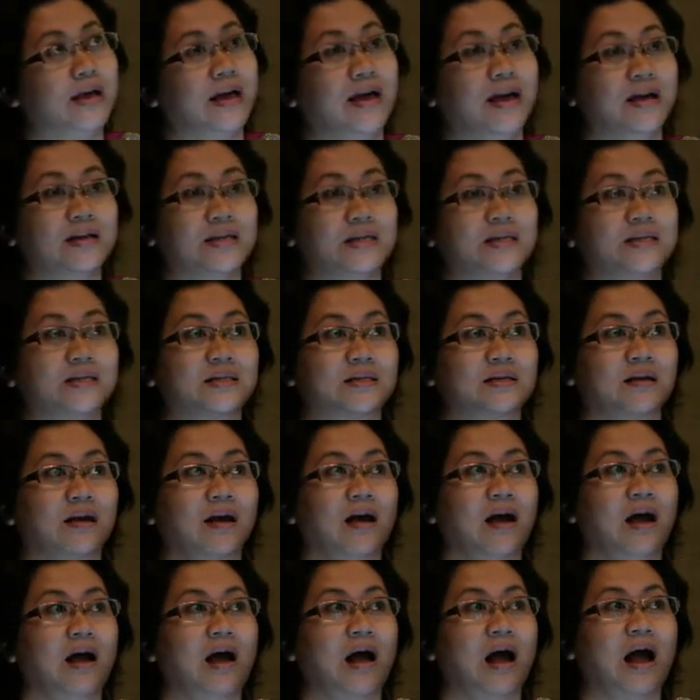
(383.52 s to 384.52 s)
as
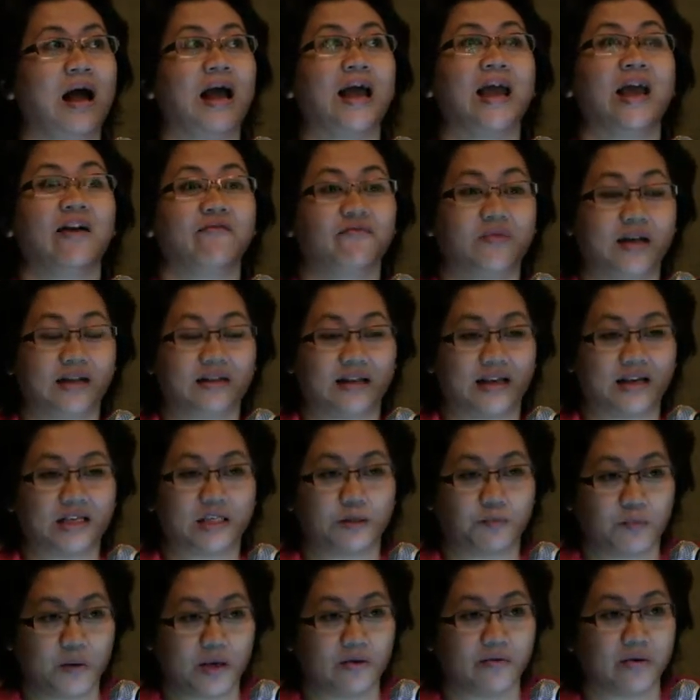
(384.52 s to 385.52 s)
I have that
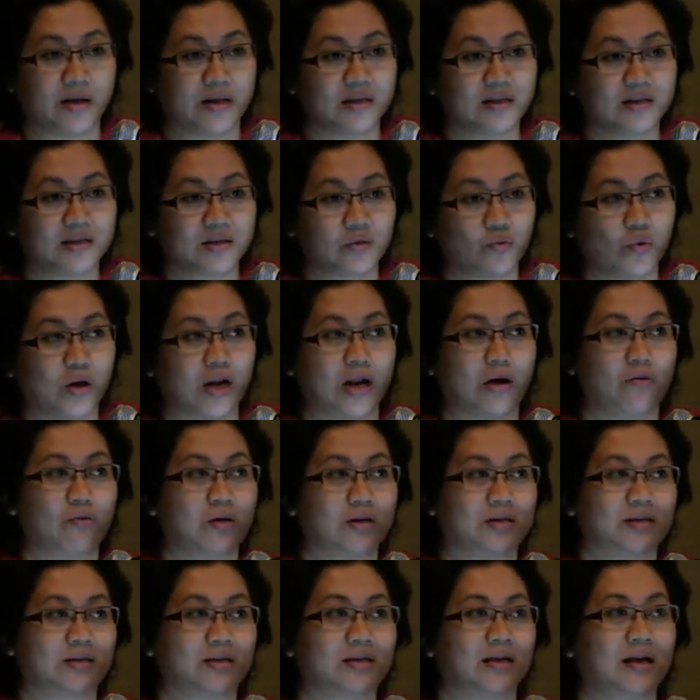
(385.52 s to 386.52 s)
experience when I
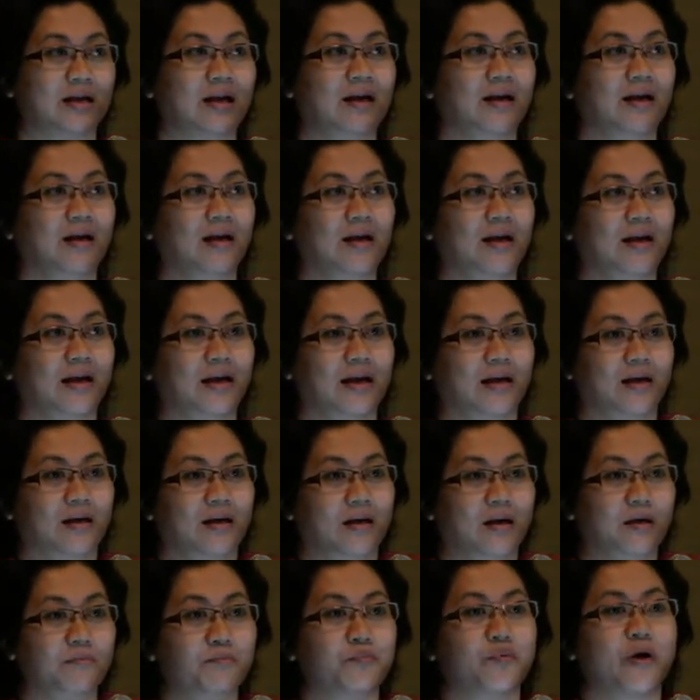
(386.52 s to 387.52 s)
was
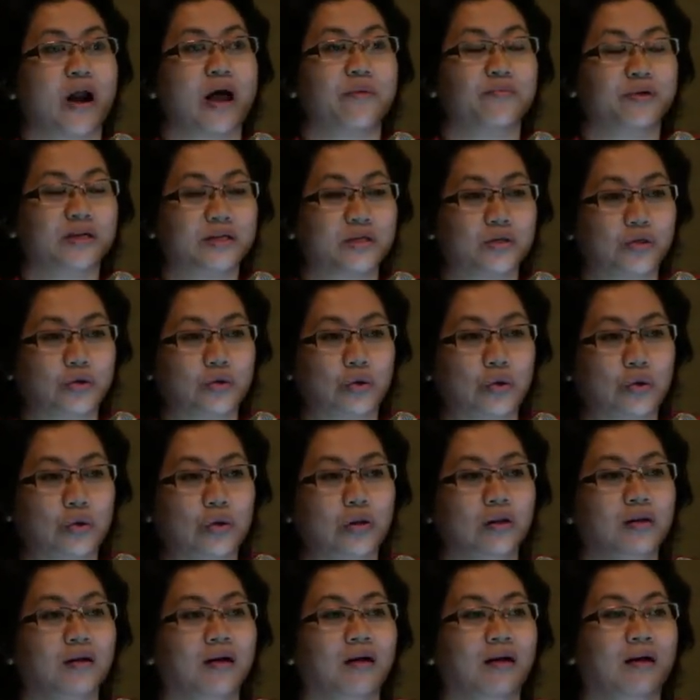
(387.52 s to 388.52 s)
in primary
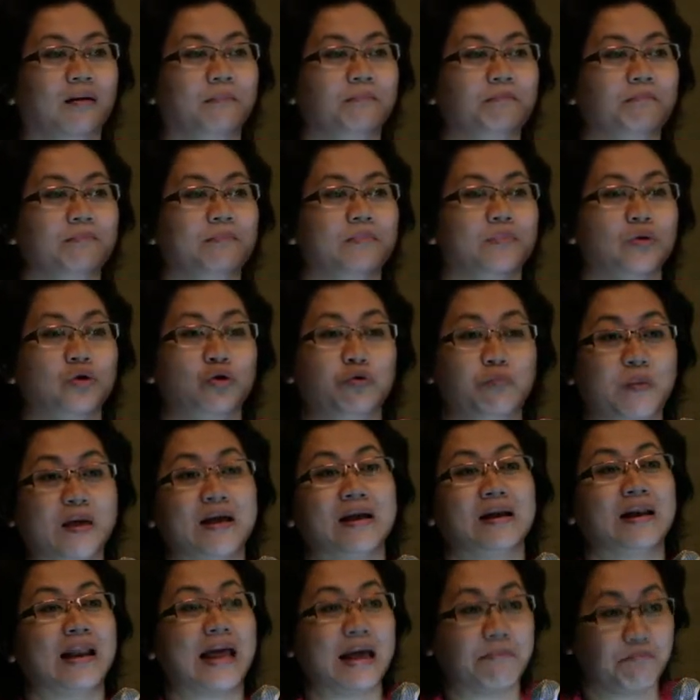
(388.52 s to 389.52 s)
school, you're
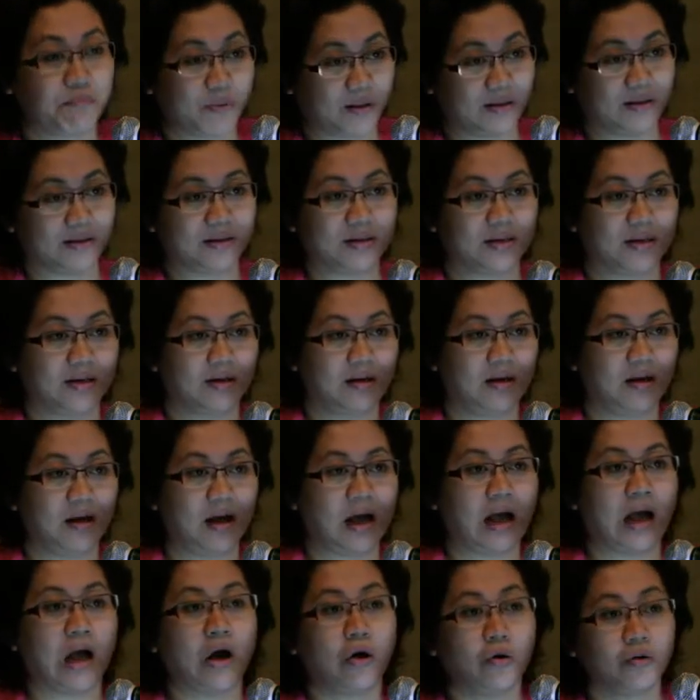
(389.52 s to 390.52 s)
being labeled.
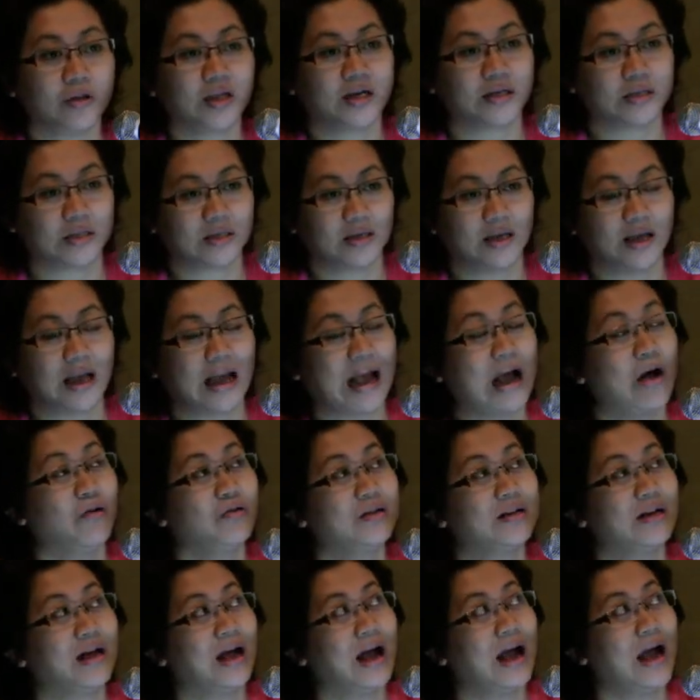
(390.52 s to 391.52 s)
How
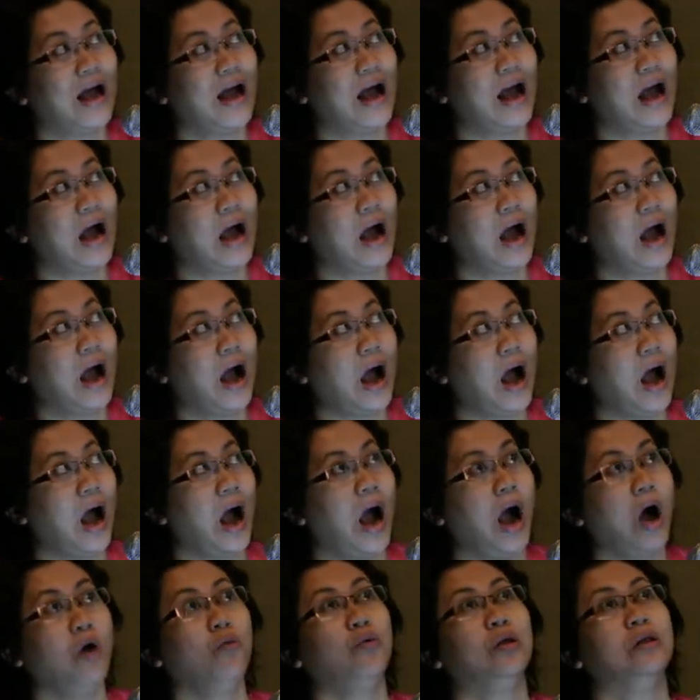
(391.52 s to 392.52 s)

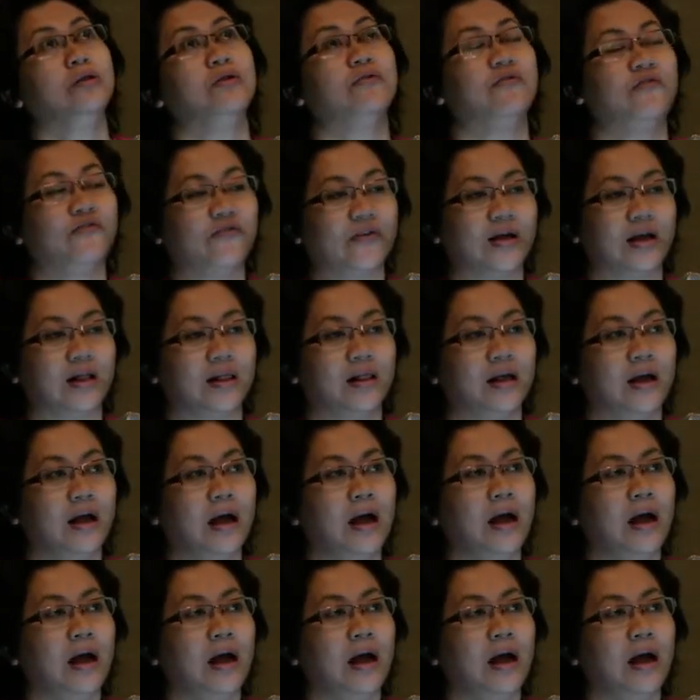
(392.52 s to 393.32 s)
will you feel?